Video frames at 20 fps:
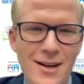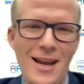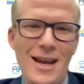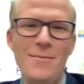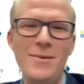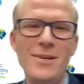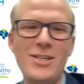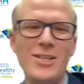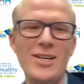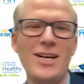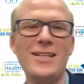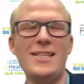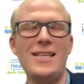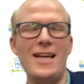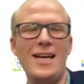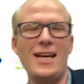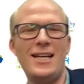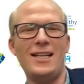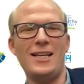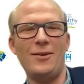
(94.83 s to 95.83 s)
Amy Johnson
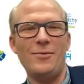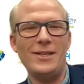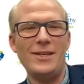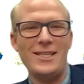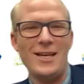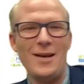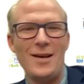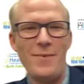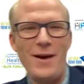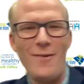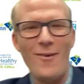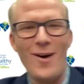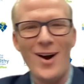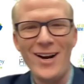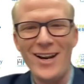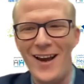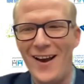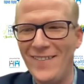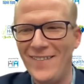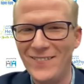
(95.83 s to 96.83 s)
Ely, what's up? How are
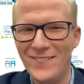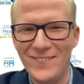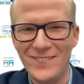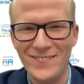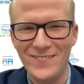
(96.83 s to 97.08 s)
you?